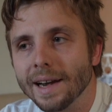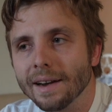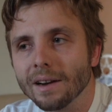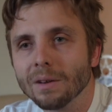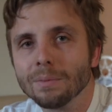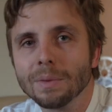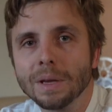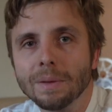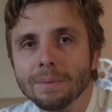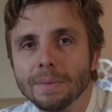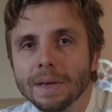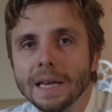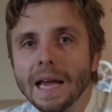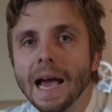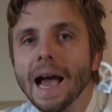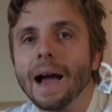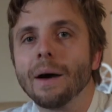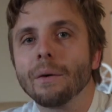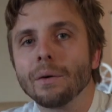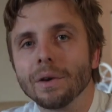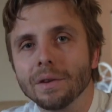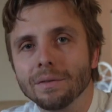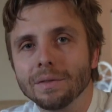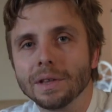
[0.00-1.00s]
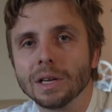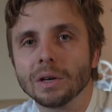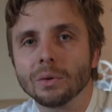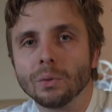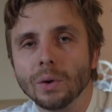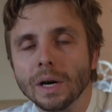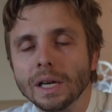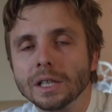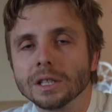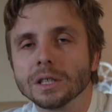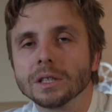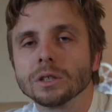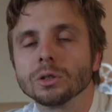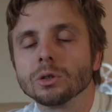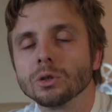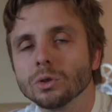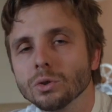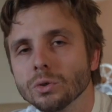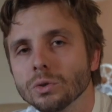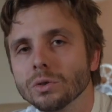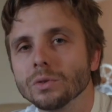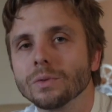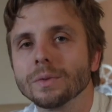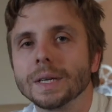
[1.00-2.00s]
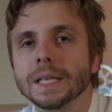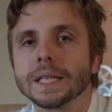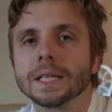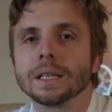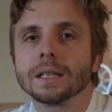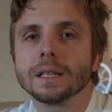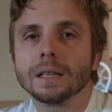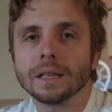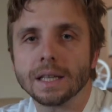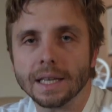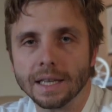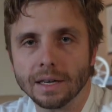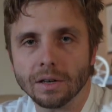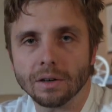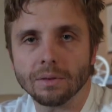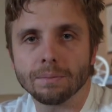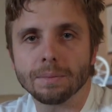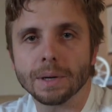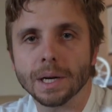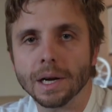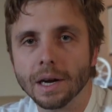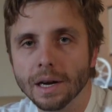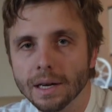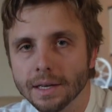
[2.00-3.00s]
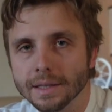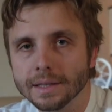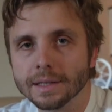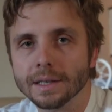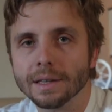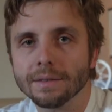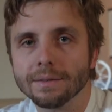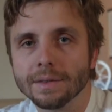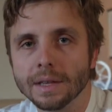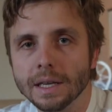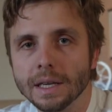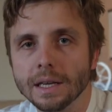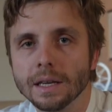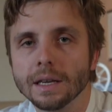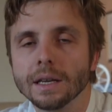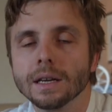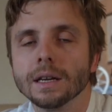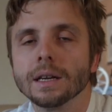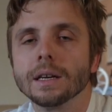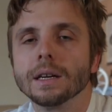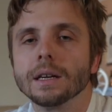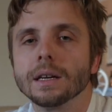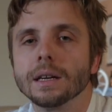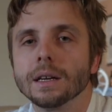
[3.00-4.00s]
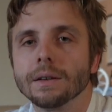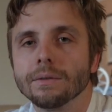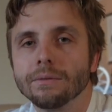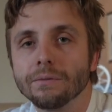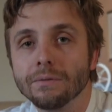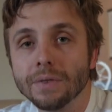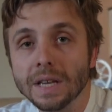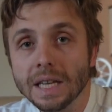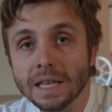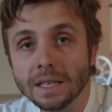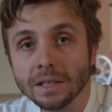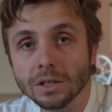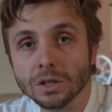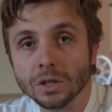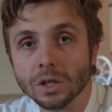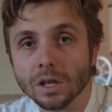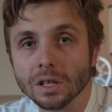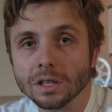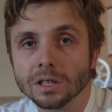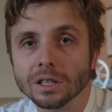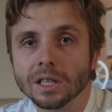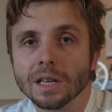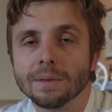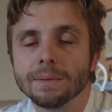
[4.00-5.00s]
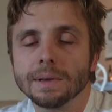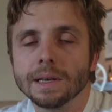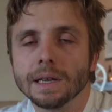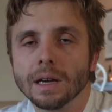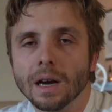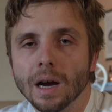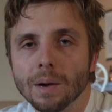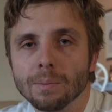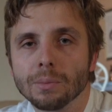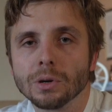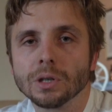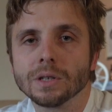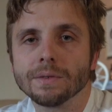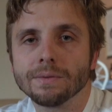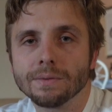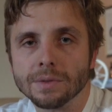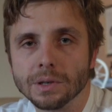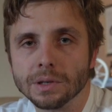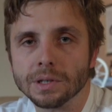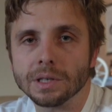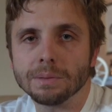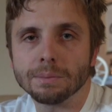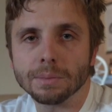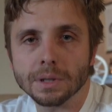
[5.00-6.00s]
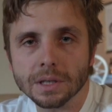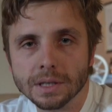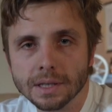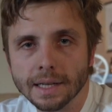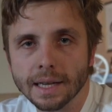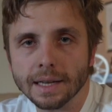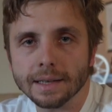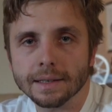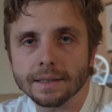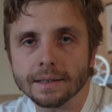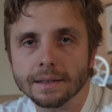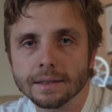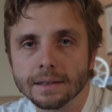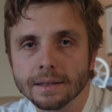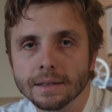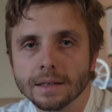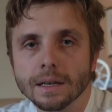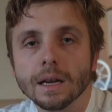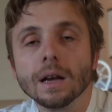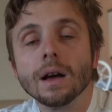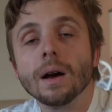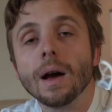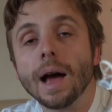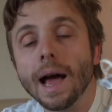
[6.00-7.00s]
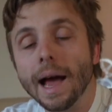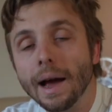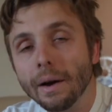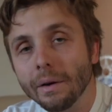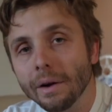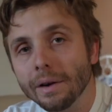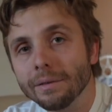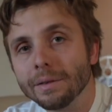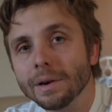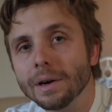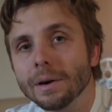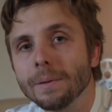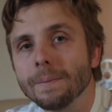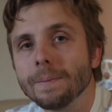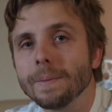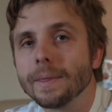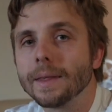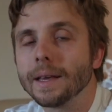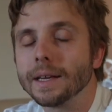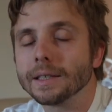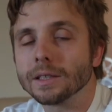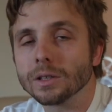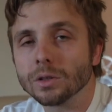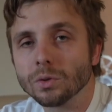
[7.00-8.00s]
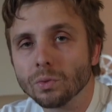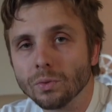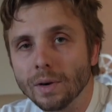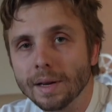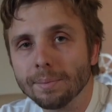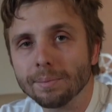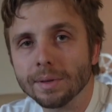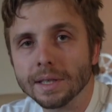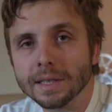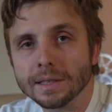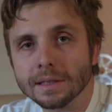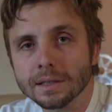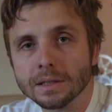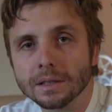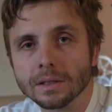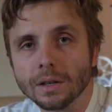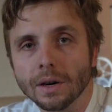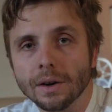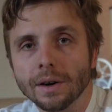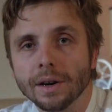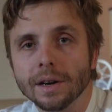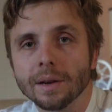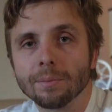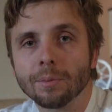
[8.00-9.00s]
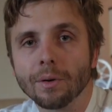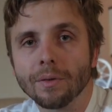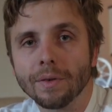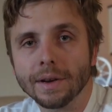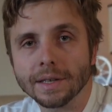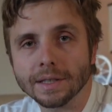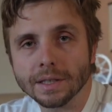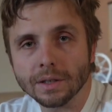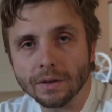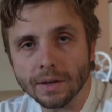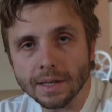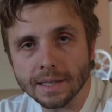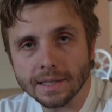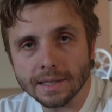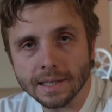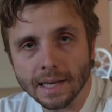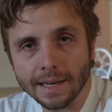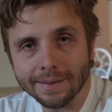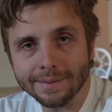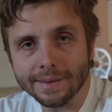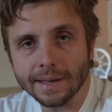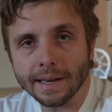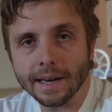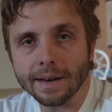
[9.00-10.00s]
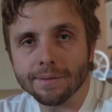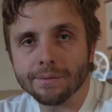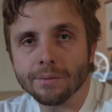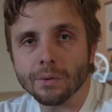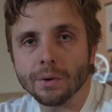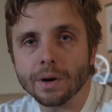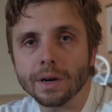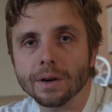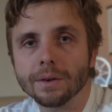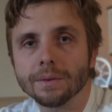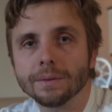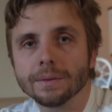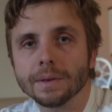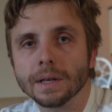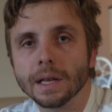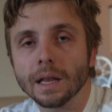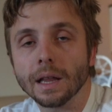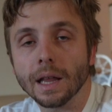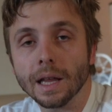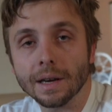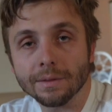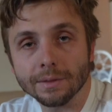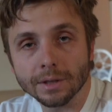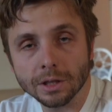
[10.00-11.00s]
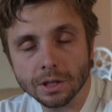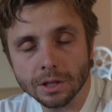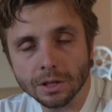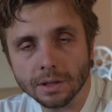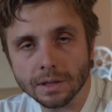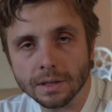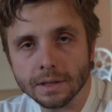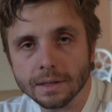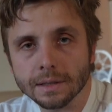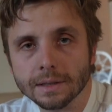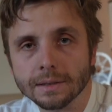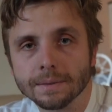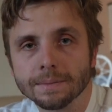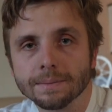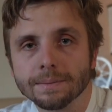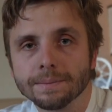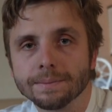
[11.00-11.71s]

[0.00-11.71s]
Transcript: Airbnb out of the equation sooner rather than later because of the fees charged can be upwards of 30%. However, it's a great place to start and provides a great safety net for you and a lot of insurance,